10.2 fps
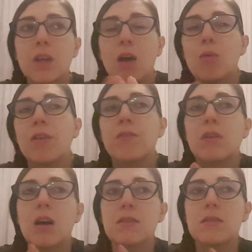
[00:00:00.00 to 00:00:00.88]

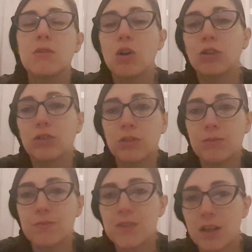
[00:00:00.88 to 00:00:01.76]
However, as the doctor
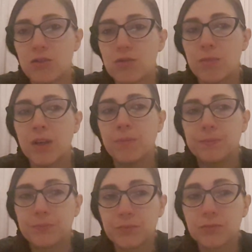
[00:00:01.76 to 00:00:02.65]
said to me,
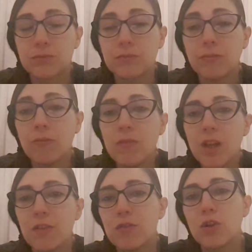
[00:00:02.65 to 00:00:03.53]

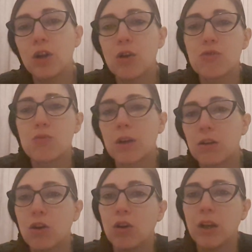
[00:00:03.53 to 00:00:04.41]
if you close one
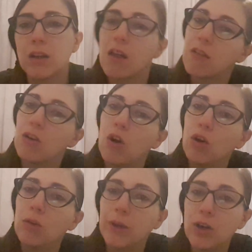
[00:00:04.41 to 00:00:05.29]
hole, another
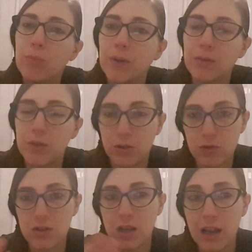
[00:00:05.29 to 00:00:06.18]
hole may open,
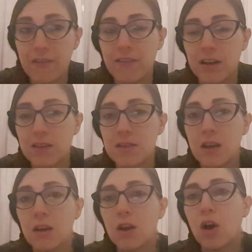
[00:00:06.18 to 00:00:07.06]
because the levels
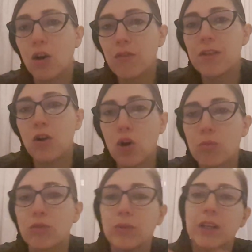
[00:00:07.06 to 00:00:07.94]
of the
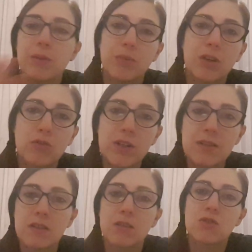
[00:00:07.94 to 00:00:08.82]
hormone will keep
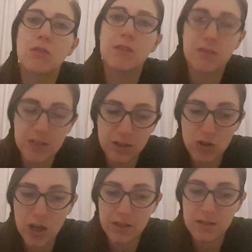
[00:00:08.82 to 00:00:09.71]
increasing, so there is a
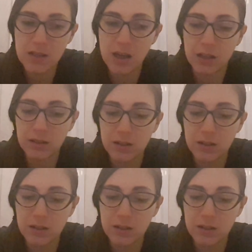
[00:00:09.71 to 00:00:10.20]
chance that